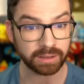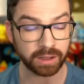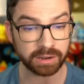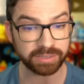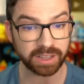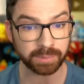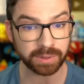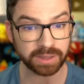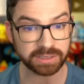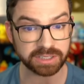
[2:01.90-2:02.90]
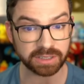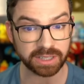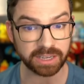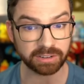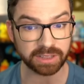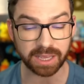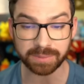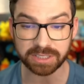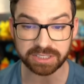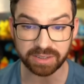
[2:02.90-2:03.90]
unavailable until later in the game
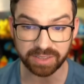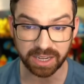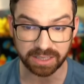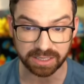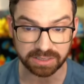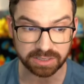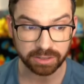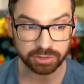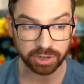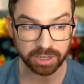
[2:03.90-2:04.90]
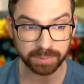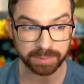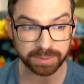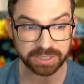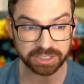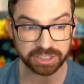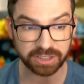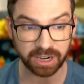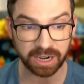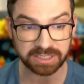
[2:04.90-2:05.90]
at the Sevi Islands. The truck had been positioned
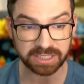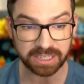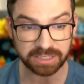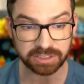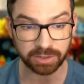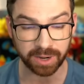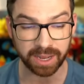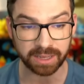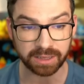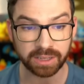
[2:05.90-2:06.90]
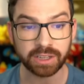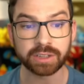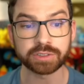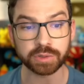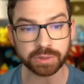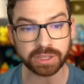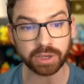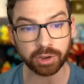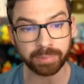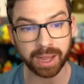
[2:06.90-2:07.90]
there as an Easter egg due to the
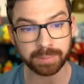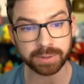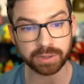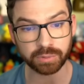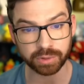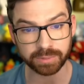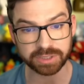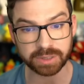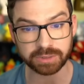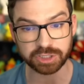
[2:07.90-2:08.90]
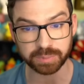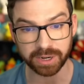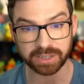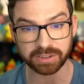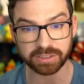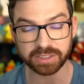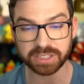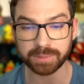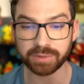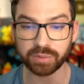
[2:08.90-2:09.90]
old popular rumors that were spreading during the
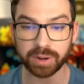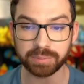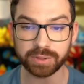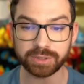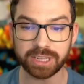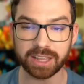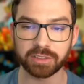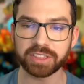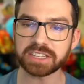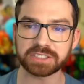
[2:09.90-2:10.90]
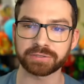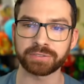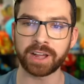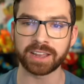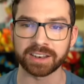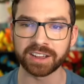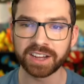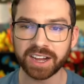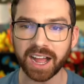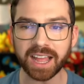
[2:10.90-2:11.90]
time of Red, Blue, and Yellow. That's fun.
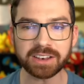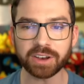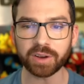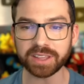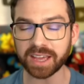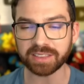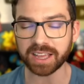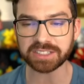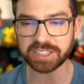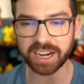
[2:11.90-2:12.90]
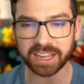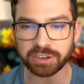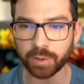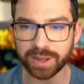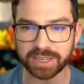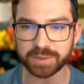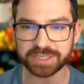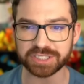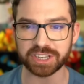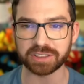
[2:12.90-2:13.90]
I had no, yeah, like I said, I had no idea it
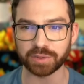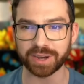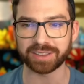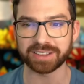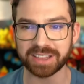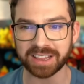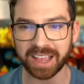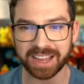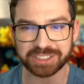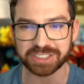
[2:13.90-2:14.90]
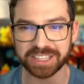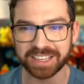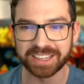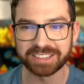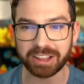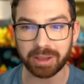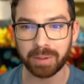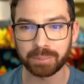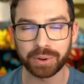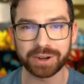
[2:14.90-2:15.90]
was in Gen three, and I like that they actually like
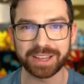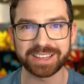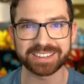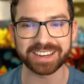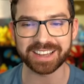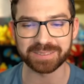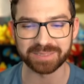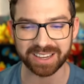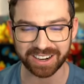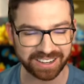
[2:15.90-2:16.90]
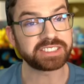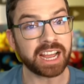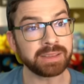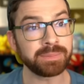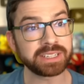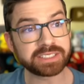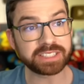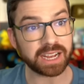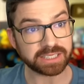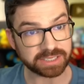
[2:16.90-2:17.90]
put a hidden item there. Diamond
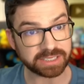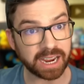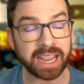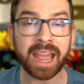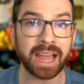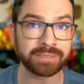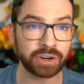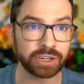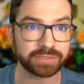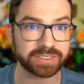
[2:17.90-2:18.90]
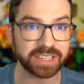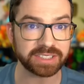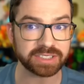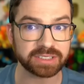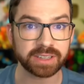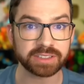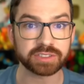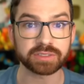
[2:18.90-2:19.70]
dust. I have heard of this. It's